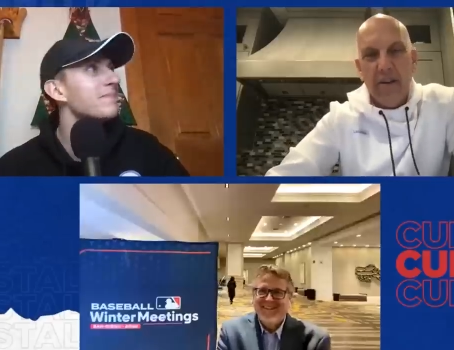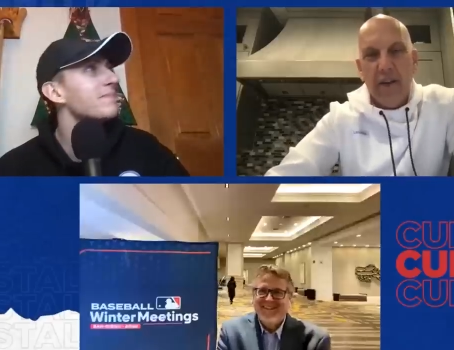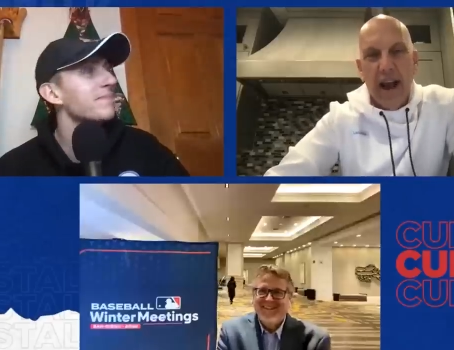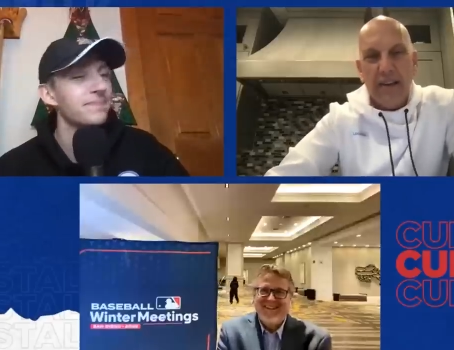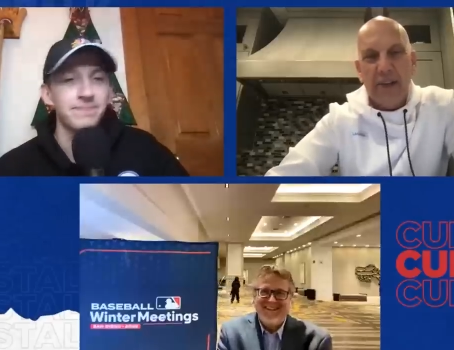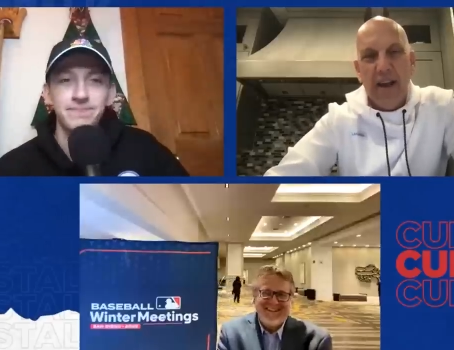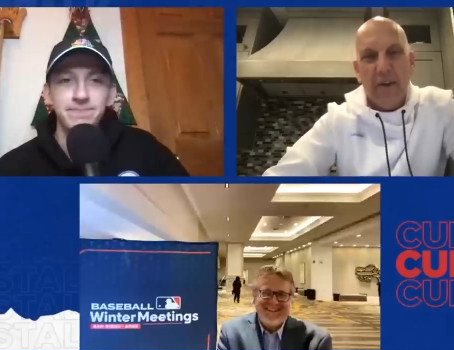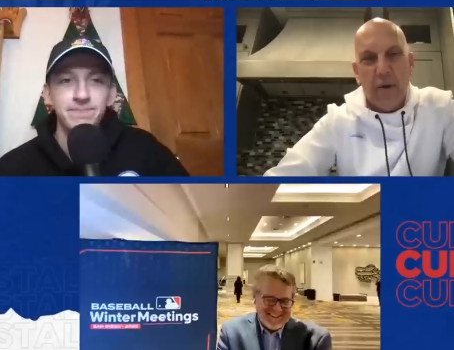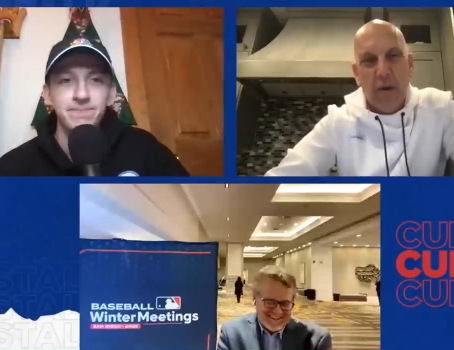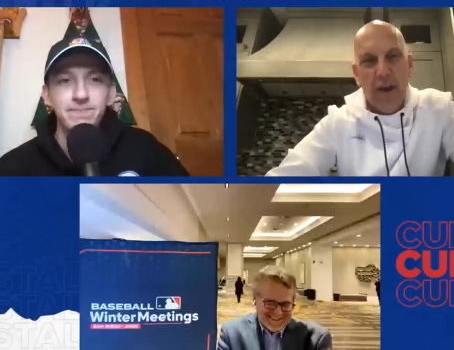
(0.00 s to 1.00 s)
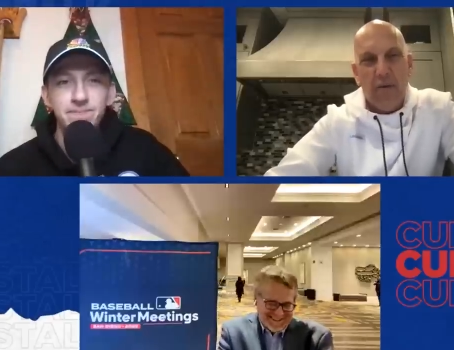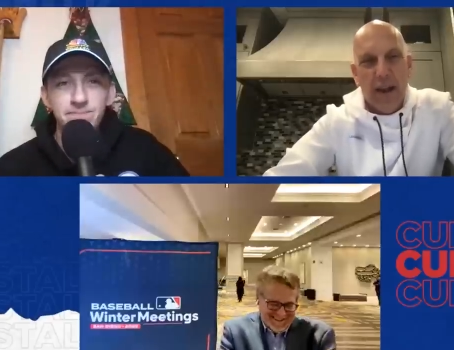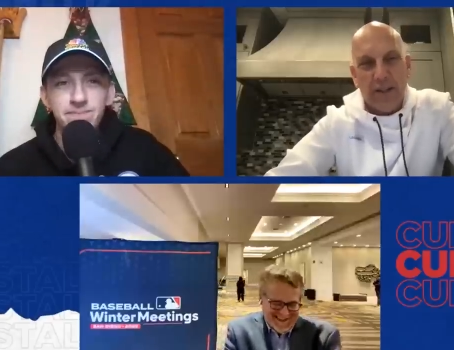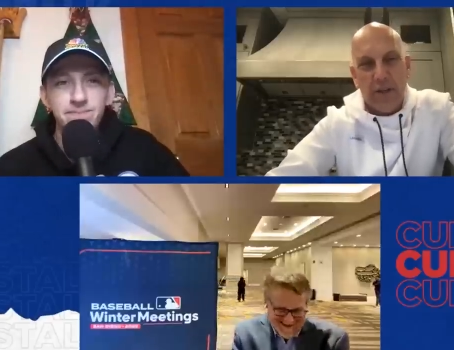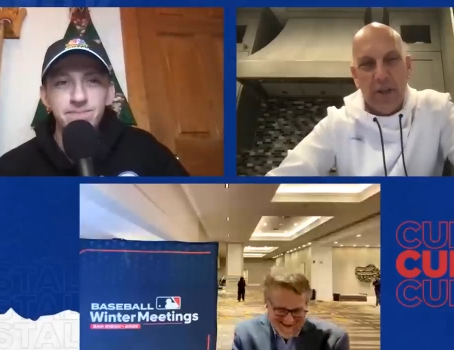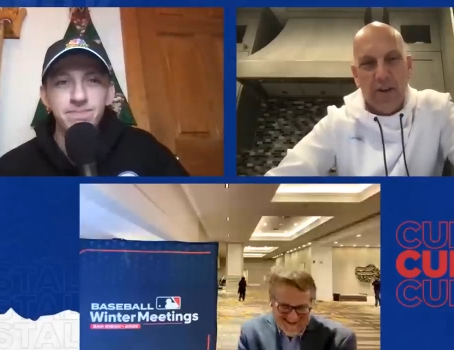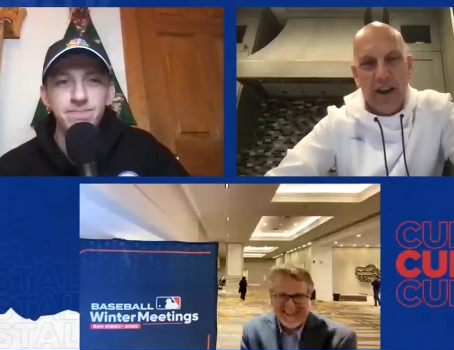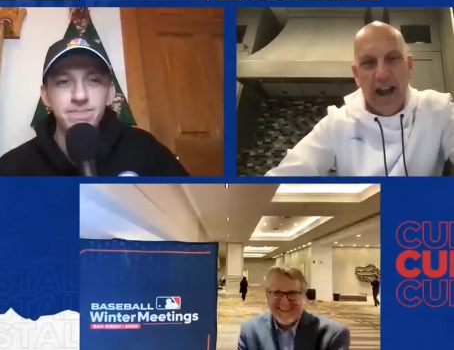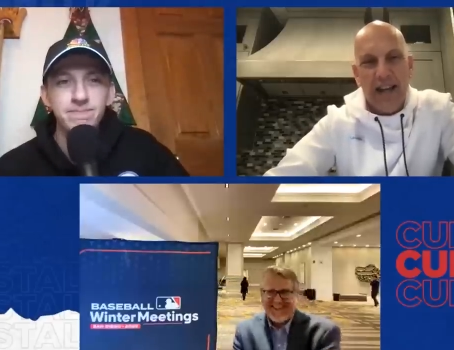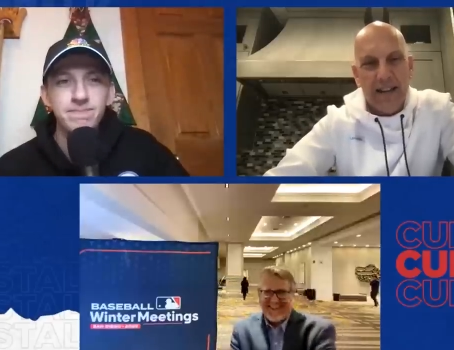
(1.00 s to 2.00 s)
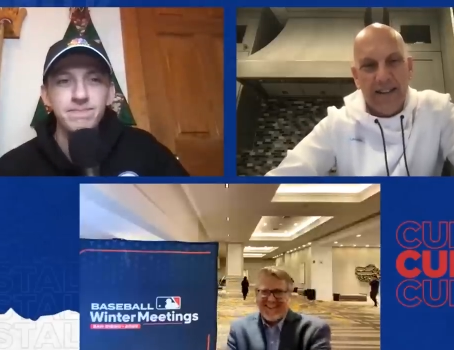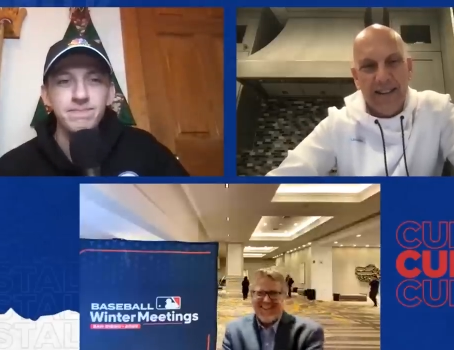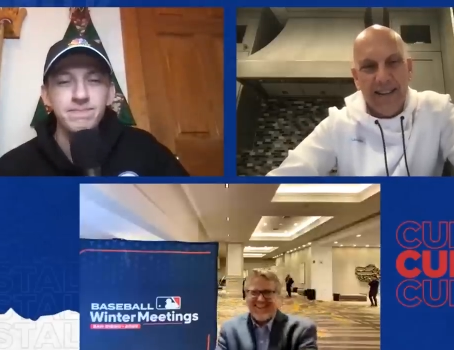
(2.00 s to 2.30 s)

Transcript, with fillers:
Speaker 1: You guys have a great rest of your night,